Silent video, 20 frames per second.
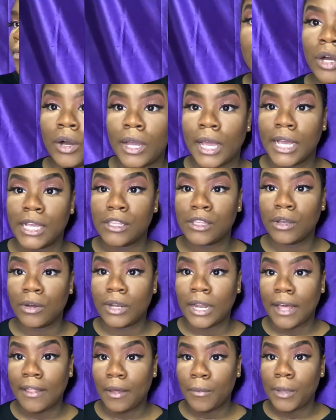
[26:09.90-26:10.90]
Okay, so
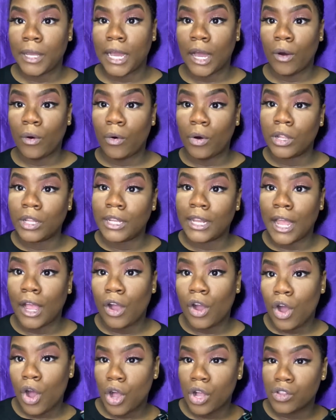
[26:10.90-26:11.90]
now that we got all of that
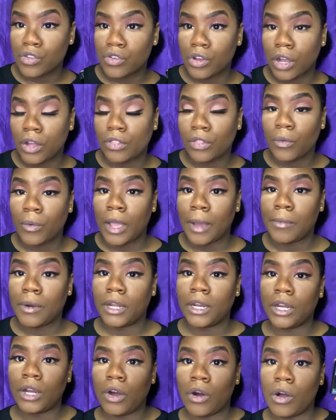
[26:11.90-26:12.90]
contour out the way, I'm
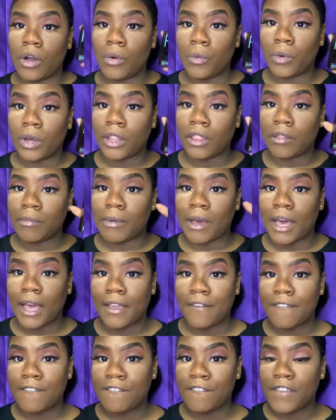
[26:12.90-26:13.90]
gonna go in with my
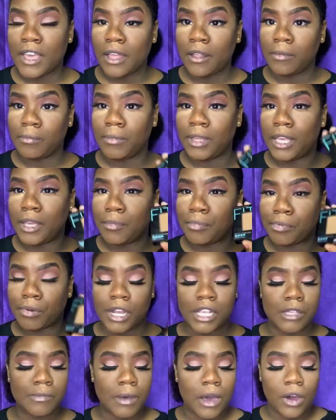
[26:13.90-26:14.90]
Fit Me
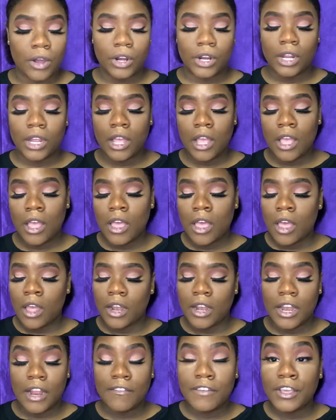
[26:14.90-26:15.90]
press powder.
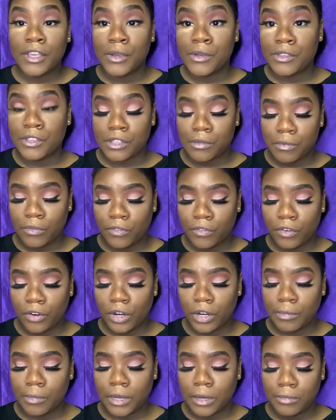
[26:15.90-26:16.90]
Never used this
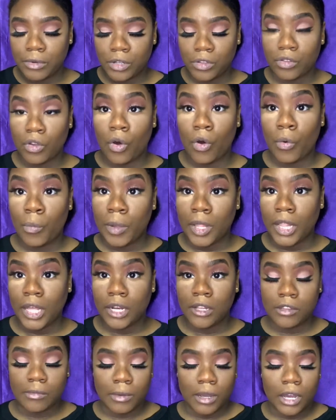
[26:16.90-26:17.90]
before, but I'm just hoping that
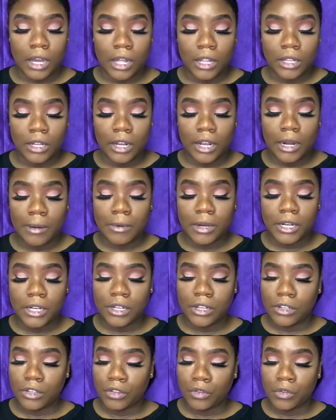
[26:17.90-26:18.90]
it's my color, and I'm gonna
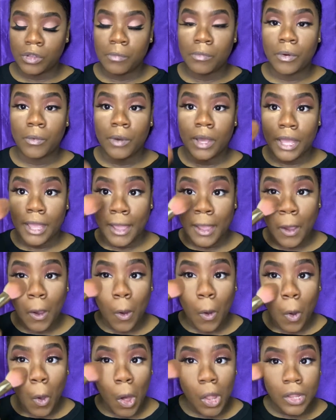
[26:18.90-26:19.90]
just sweep away
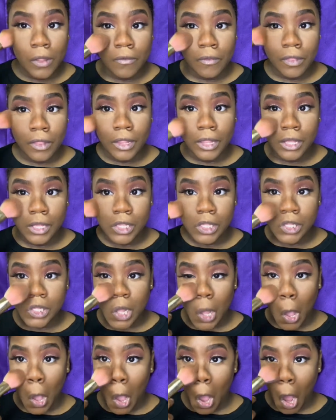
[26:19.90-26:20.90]
all of this
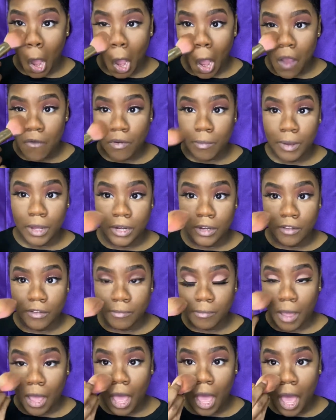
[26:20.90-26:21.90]
from underneath
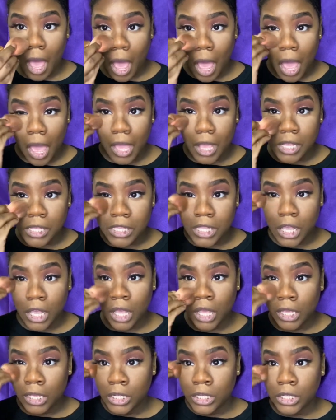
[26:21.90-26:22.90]
my eyes
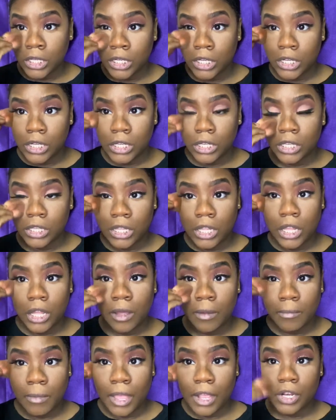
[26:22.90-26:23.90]
just
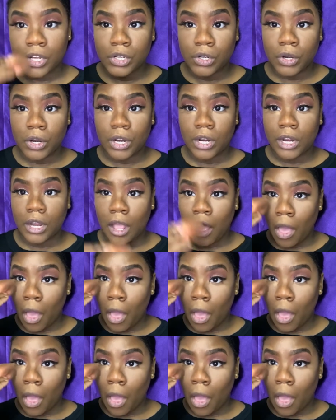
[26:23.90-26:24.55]
to make sure